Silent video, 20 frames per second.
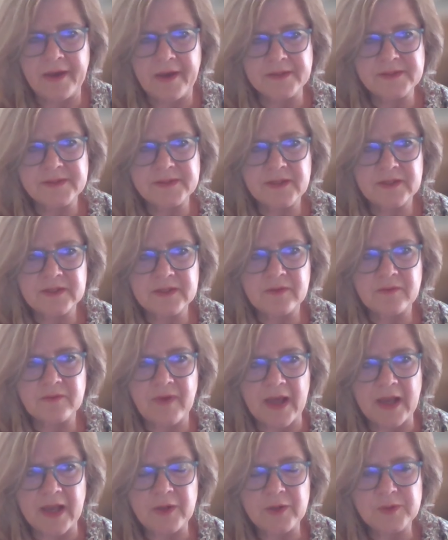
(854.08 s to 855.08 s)
certain
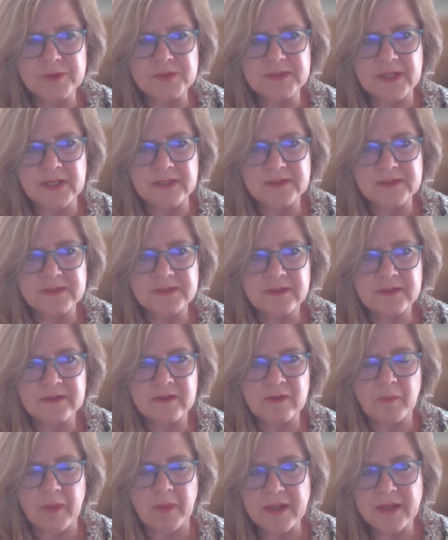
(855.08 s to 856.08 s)
values and
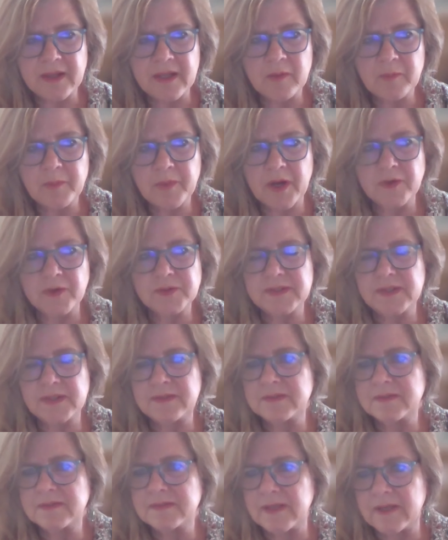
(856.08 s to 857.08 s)
certain making
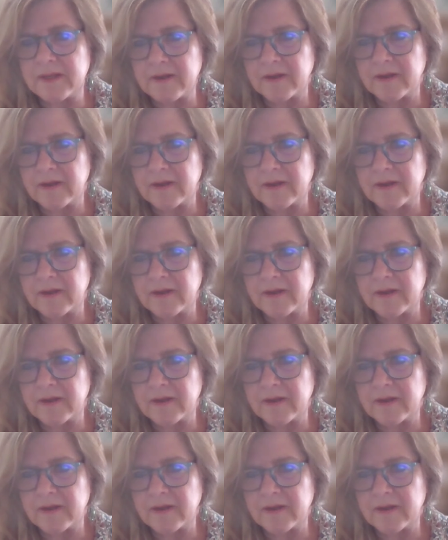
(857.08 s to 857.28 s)
processes in